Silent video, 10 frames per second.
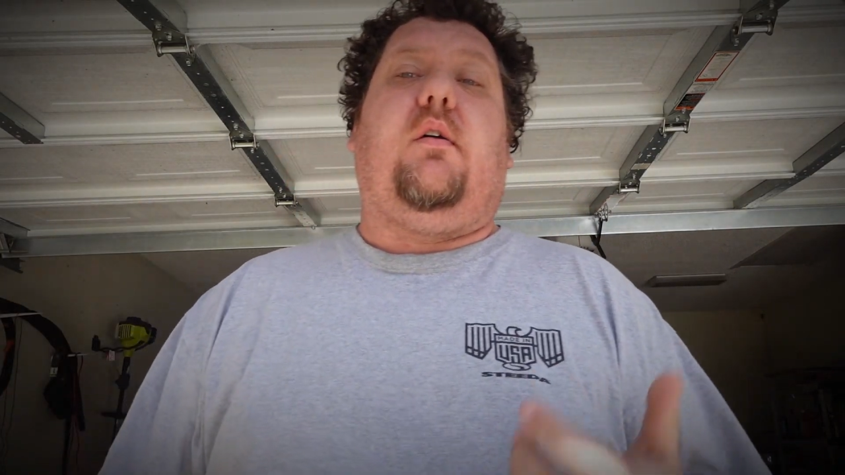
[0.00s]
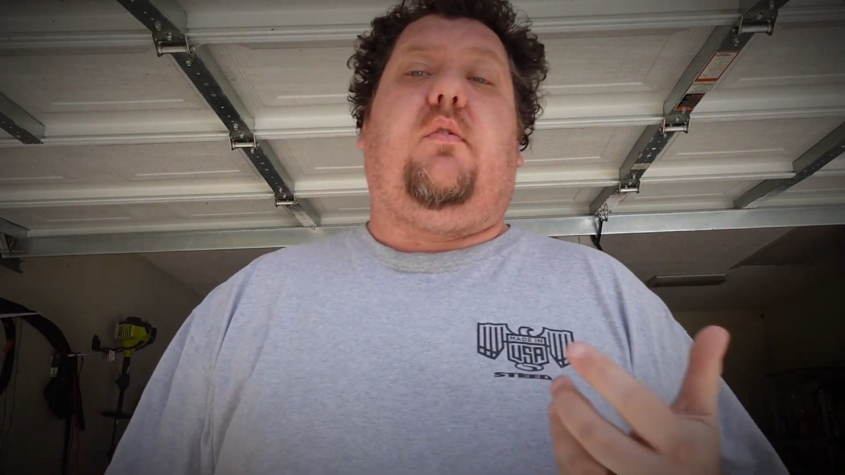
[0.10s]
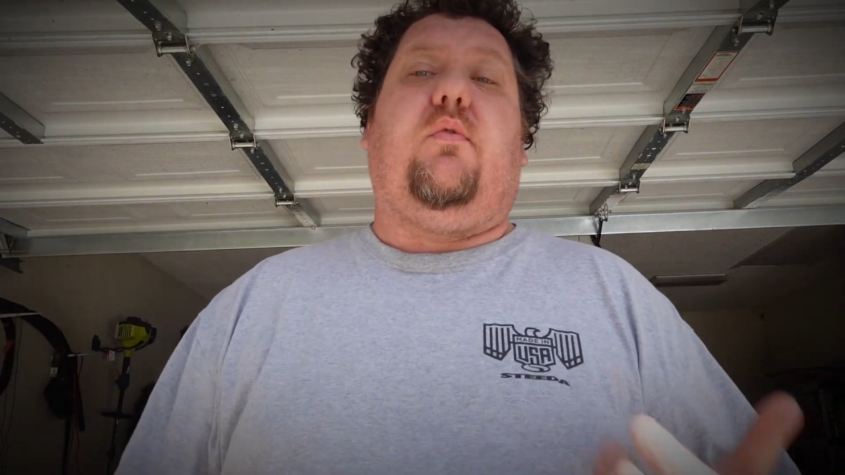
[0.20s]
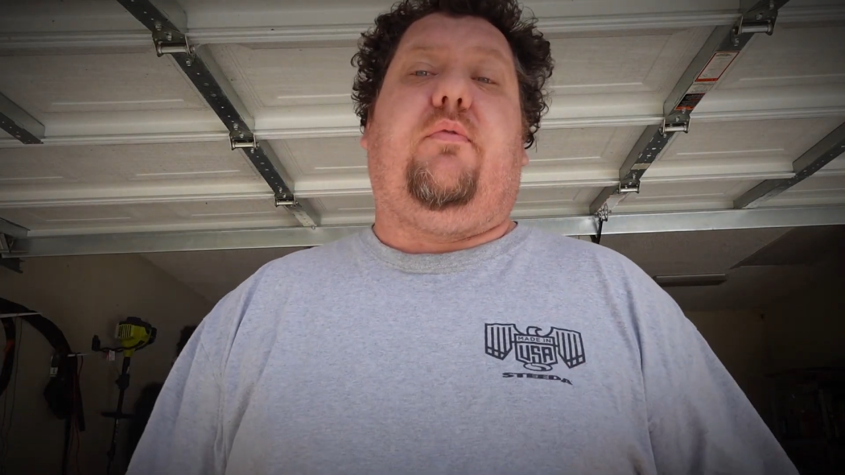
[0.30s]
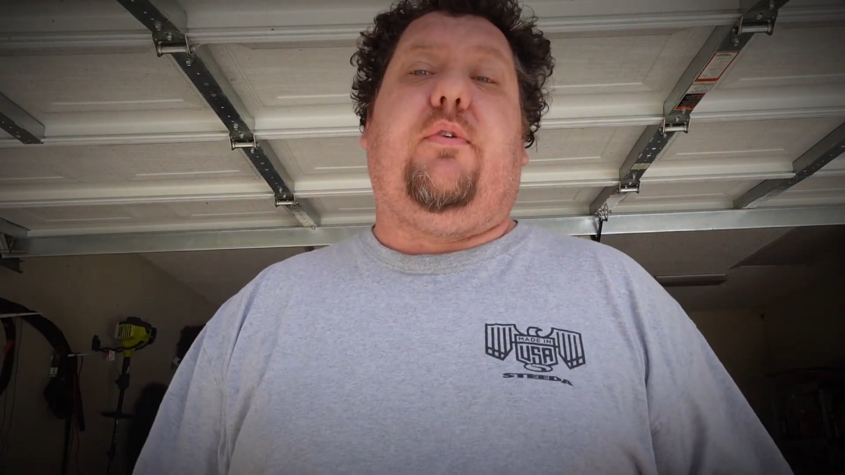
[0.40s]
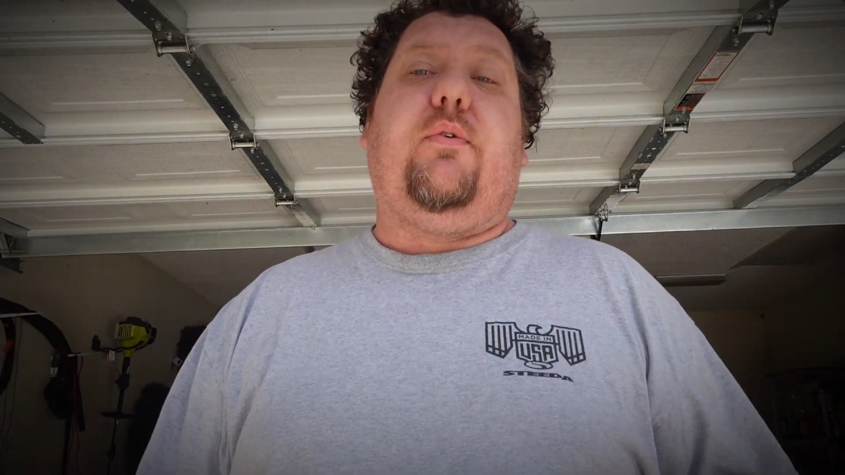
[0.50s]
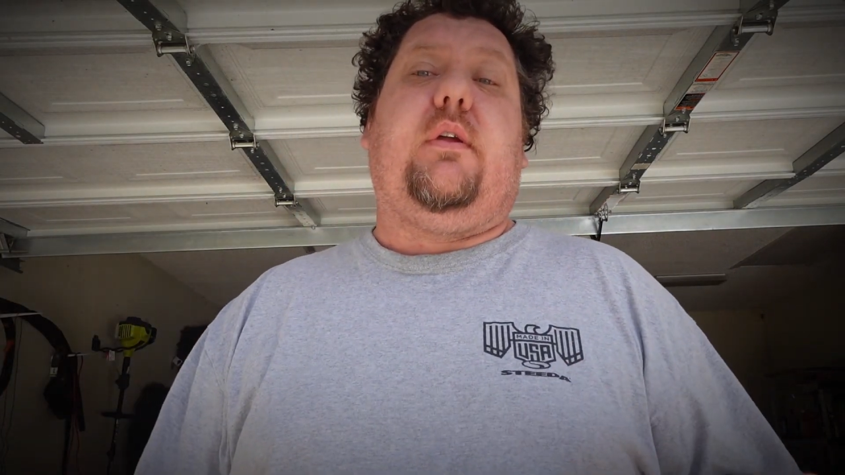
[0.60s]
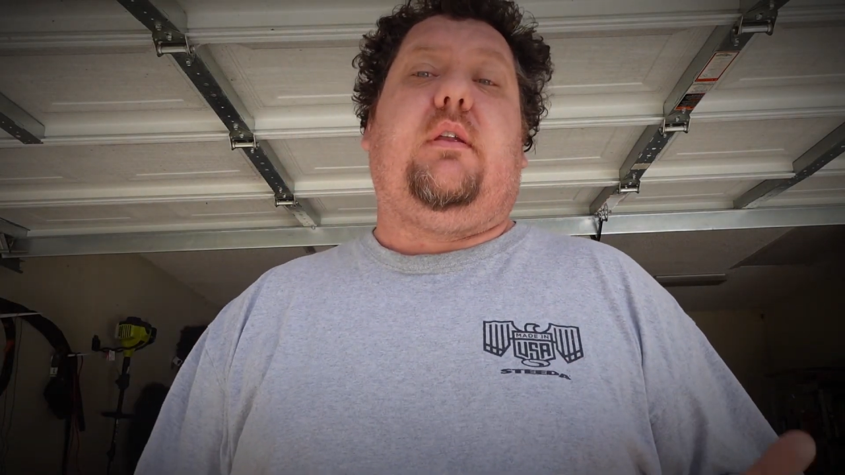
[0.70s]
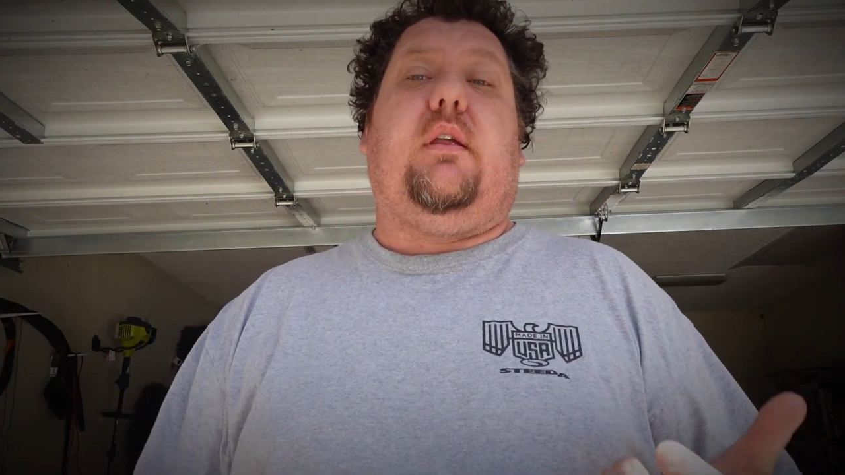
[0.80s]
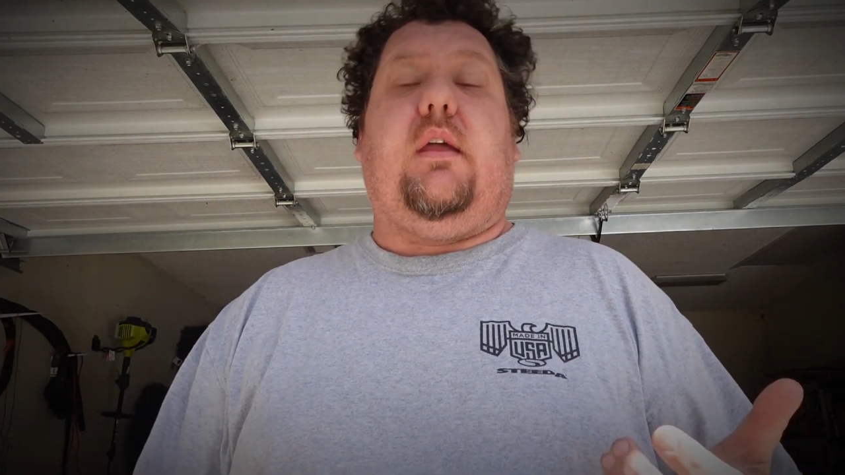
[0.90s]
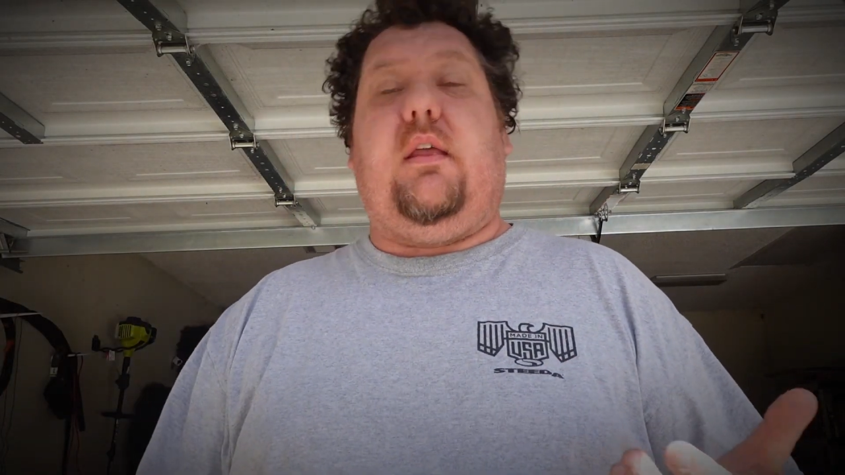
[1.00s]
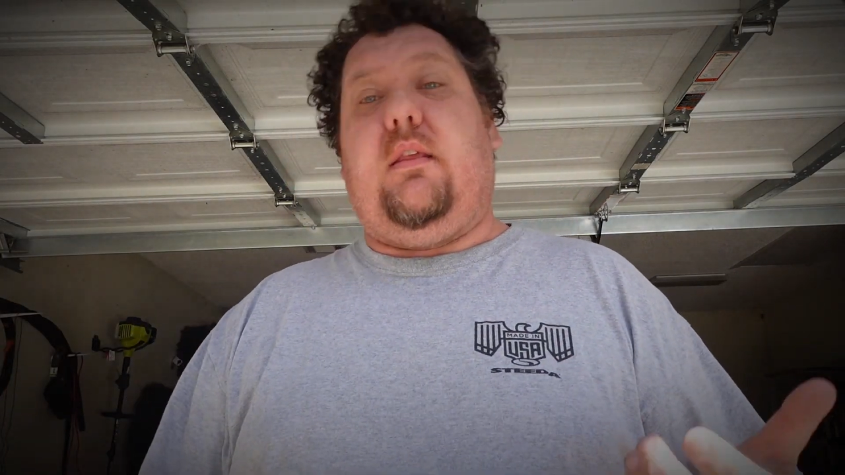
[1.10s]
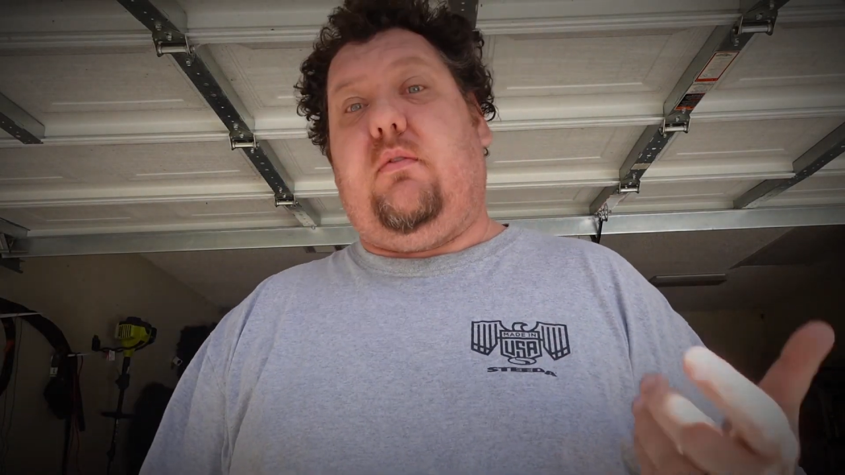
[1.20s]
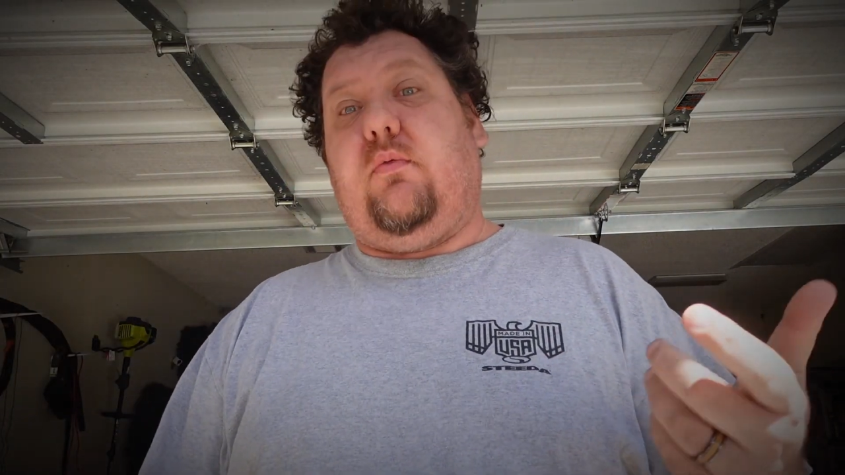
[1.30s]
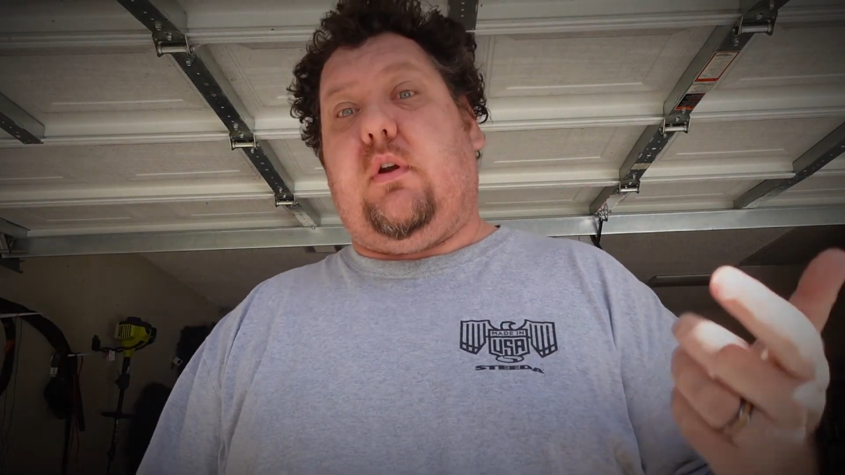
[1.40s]
review it and
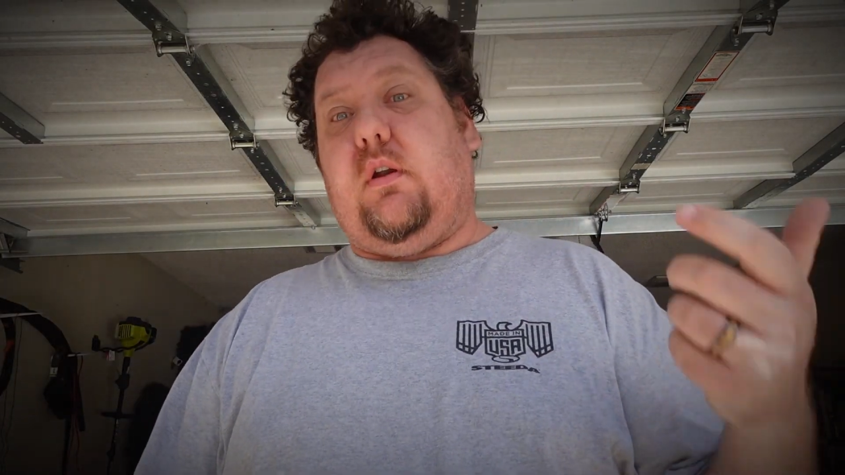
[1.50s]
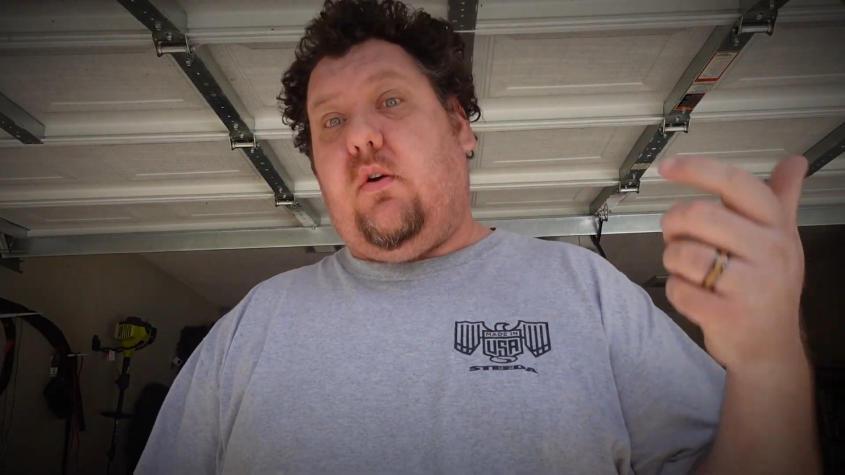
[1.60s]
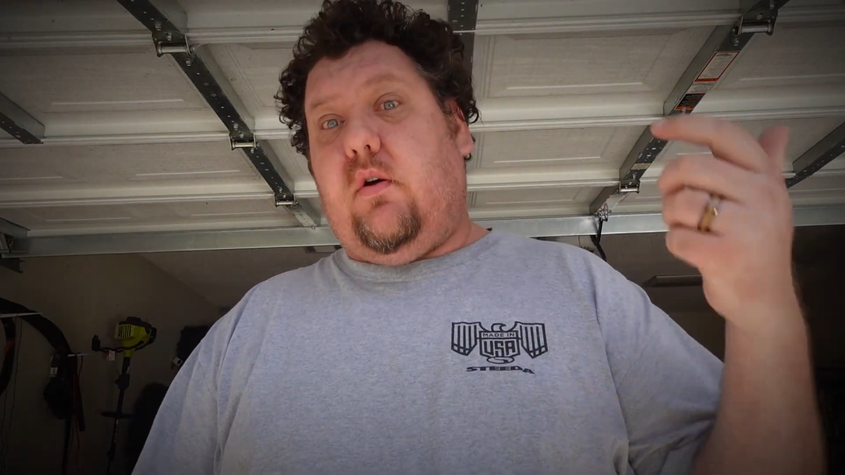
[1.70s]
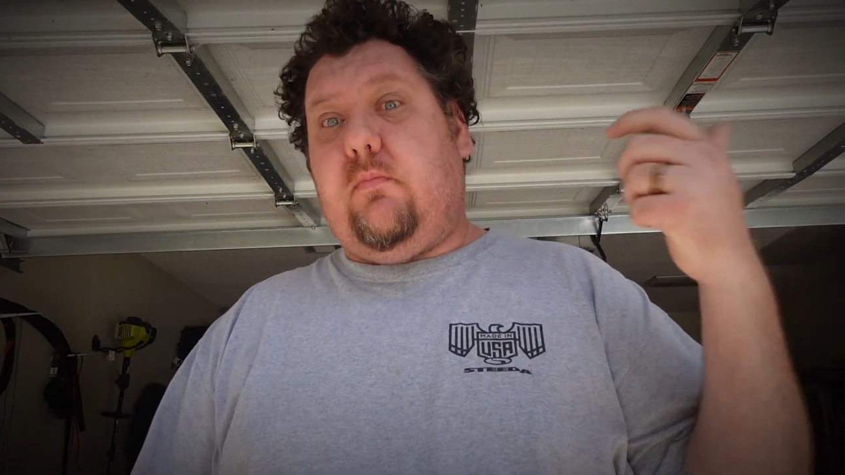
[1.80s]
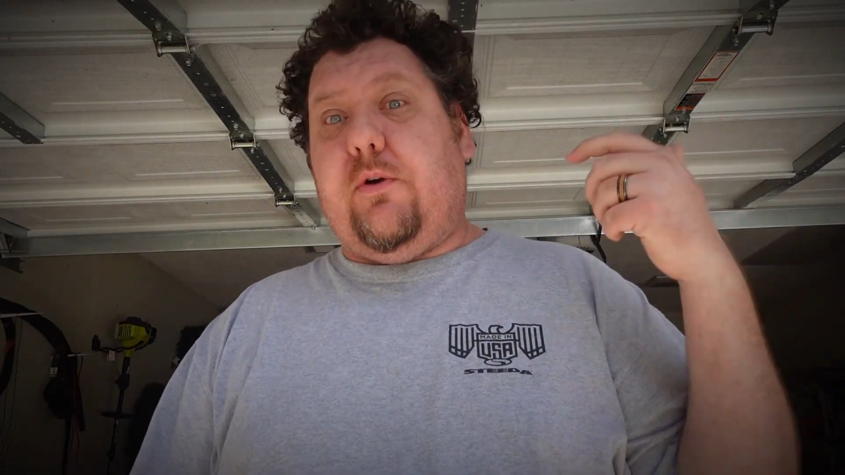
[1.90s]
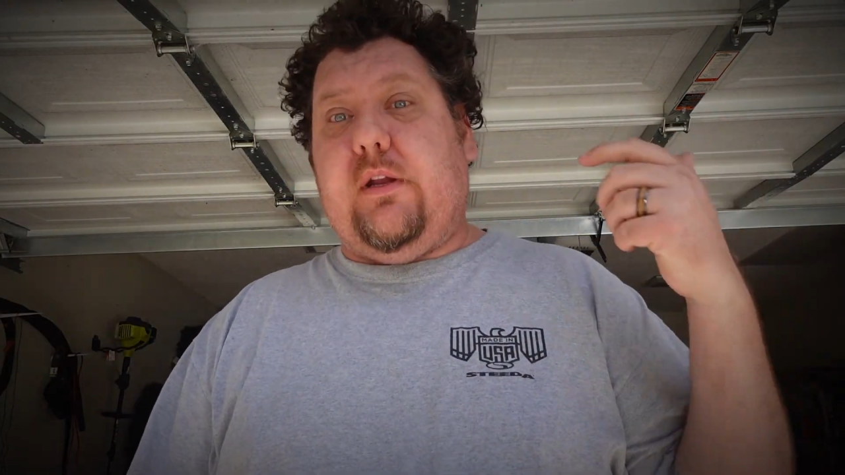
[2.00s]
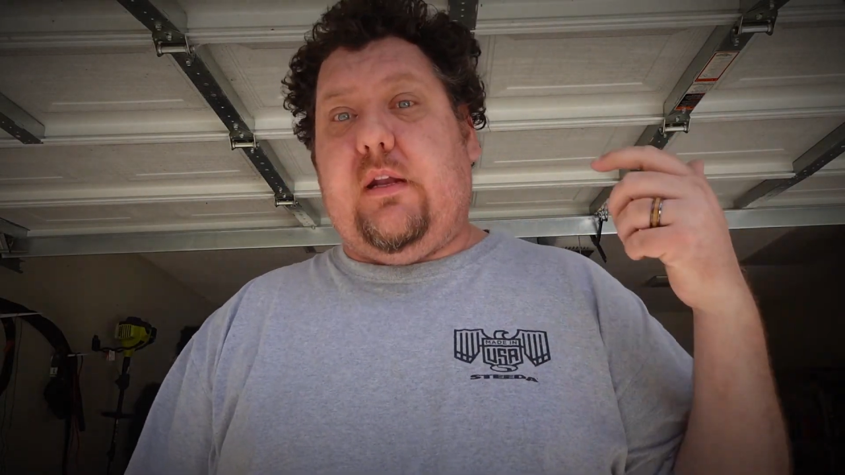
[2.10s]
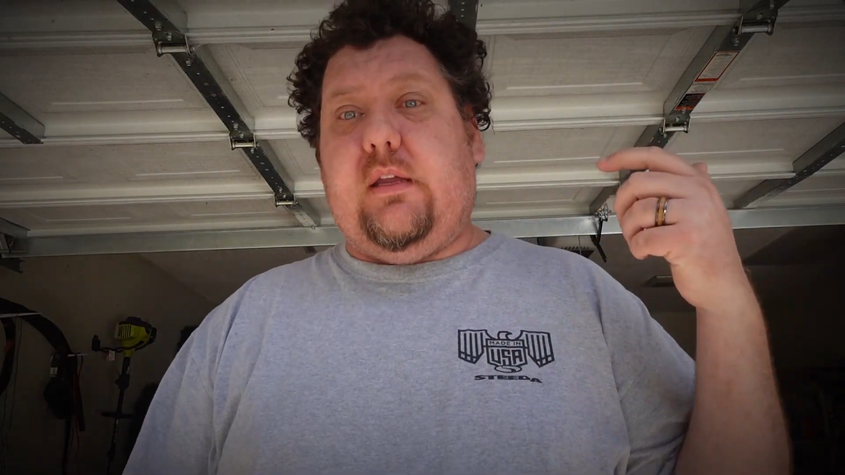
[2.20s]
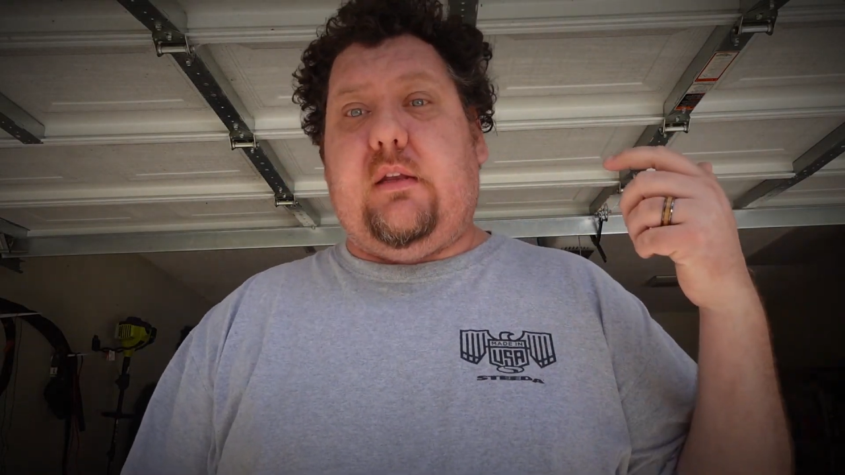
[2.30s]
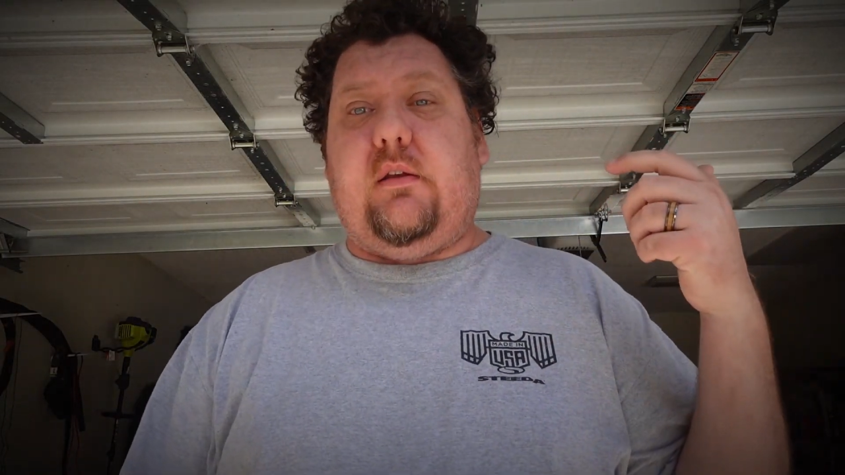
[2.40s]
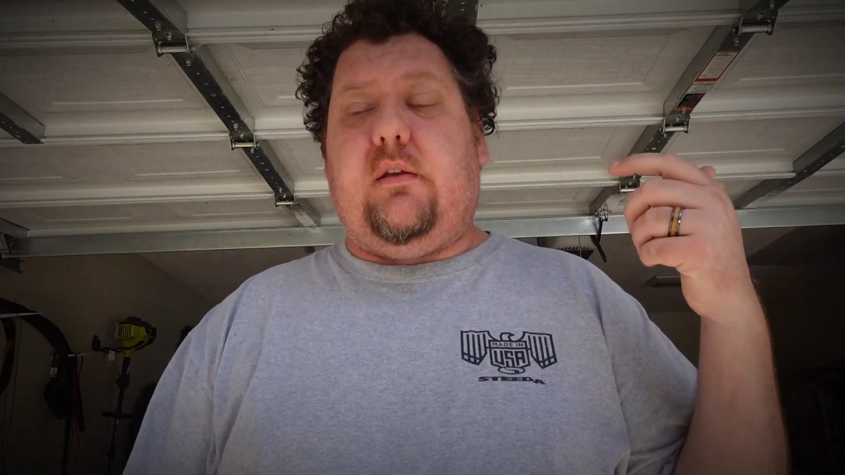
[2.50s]
then we're going to go and put it in.